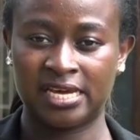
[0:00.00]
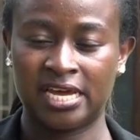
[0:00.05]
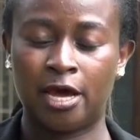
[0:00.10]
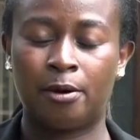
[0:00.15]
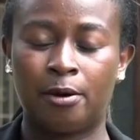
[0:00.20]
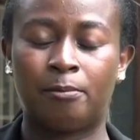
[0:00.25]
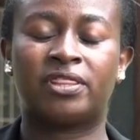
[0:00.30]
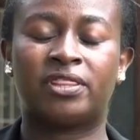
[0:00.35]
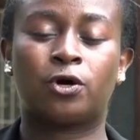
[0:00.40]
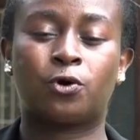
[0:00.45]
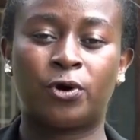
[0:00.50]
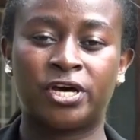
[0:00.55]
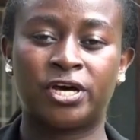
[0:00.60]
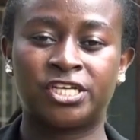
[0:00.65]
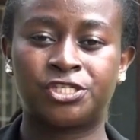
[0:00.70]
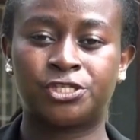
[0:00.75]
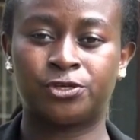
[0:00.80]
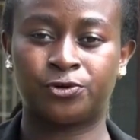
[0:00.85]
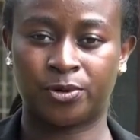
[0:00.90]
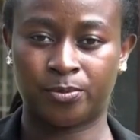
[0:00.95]
But the
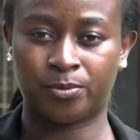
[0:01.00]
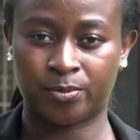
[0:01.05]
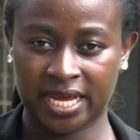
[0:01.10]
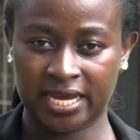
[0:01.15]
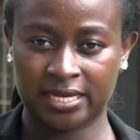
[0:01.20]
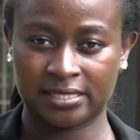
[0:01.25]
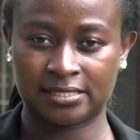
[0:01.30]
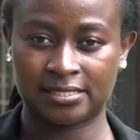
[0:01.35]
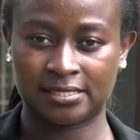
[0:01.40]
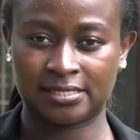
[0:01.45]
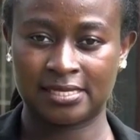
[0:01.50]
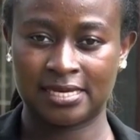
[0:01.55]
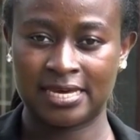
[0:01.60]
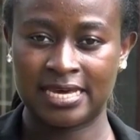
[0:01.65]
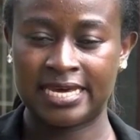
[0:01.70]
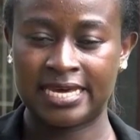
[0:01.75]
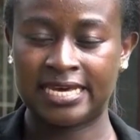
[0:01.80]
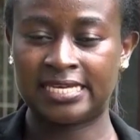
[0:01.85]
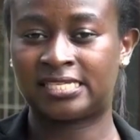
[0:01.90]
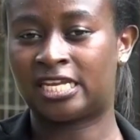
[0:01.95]
question remains,
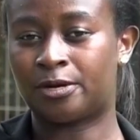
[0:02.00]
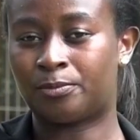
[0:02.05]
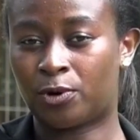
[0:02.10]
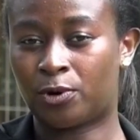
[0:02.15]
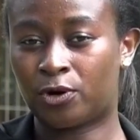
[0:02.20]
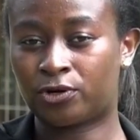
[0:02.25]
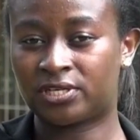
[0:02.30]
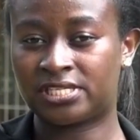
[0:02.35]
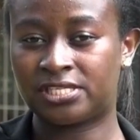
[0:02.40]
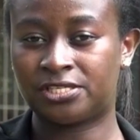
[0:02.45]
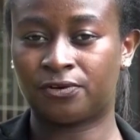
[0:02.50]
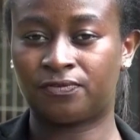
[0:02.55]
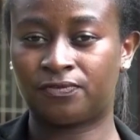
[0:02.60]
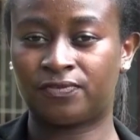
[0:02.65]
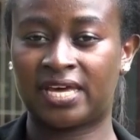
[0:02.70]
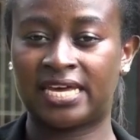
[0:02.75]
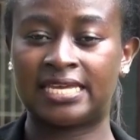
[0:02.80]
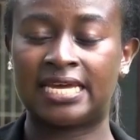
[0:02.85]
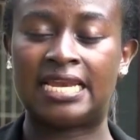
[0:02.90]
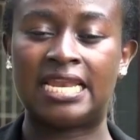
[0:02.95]
is the democracy of
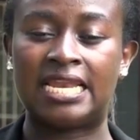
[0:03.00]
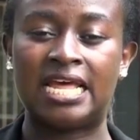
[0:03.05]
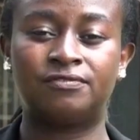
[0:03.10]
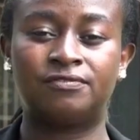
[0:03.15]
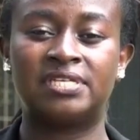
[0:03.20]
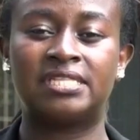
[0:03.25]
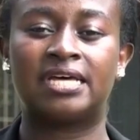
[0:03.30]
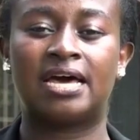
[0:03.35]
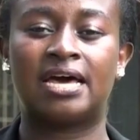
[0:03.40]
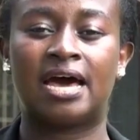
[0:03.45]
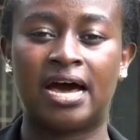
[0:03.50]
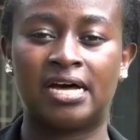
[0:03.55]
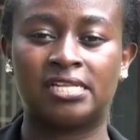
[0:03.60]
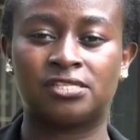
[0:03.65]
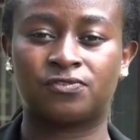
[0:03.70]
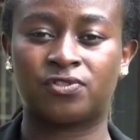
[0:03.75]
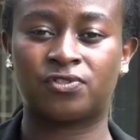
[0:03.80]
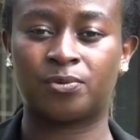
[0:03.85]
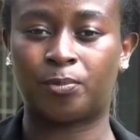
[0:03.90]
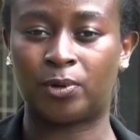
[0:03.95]
Kenya left in the hands of
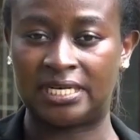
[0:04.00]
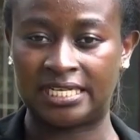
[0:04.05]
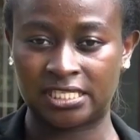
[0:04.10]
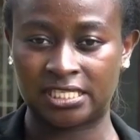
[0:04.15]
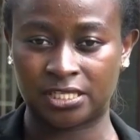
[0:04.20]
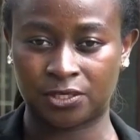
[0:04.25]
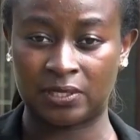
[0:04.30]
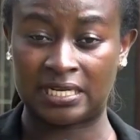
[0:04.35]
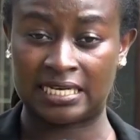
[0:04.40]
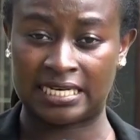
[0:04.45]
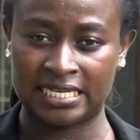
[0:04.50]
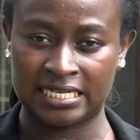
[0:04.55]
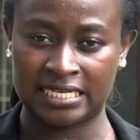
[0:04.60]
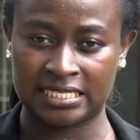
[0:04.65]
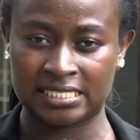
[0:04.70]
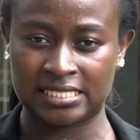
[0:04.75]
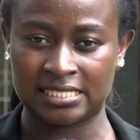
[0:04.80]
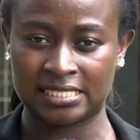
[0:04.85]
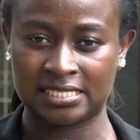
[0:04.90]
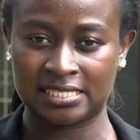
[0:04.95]
the political elites?